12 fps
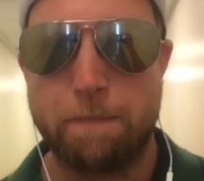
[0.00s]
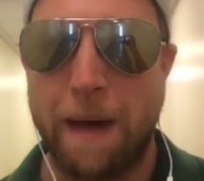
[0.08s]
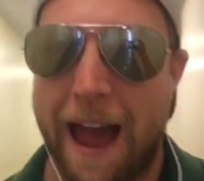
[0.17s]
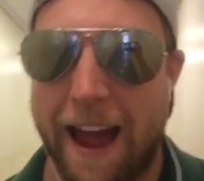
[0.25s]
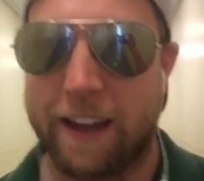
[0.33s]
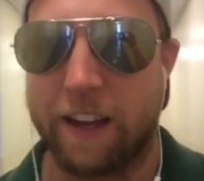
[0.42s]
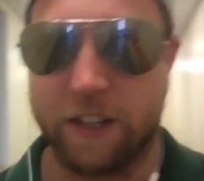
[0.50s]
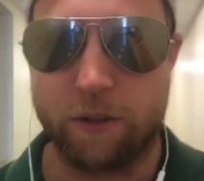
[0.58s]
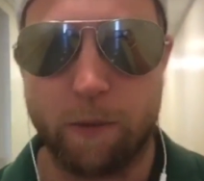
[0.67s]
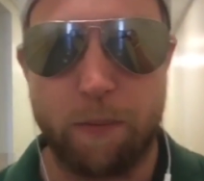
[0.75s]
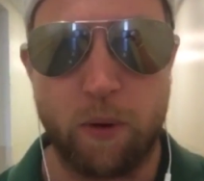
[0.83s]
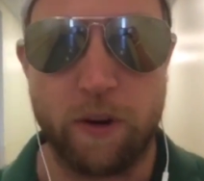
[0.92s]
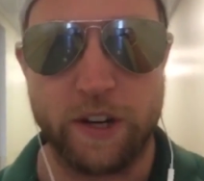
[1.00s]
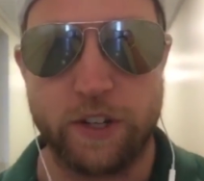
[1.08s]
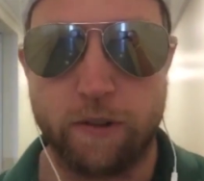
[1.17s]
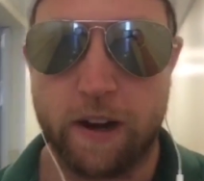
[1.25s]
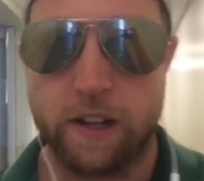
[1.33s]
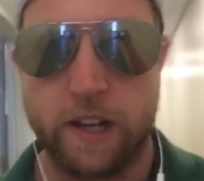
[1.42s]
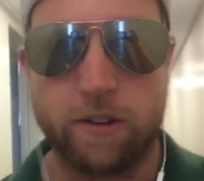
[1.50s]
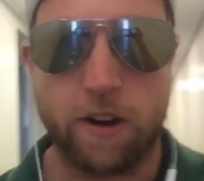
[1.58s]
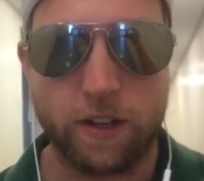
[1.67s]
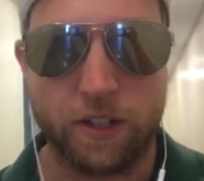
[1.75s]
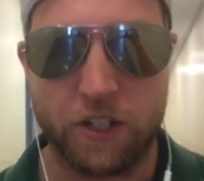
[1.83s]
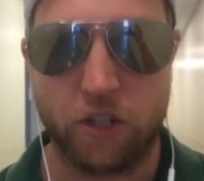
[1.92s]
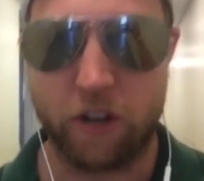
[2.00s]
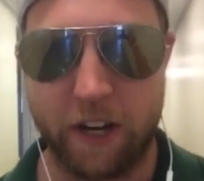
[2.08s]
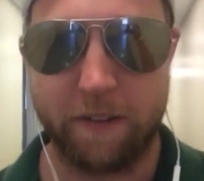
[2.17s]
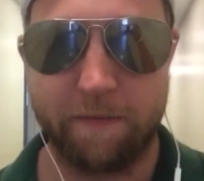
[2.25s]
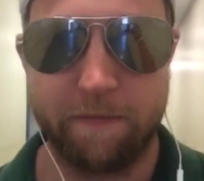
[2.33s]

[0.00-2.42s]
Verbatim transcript: package reported directly across the street.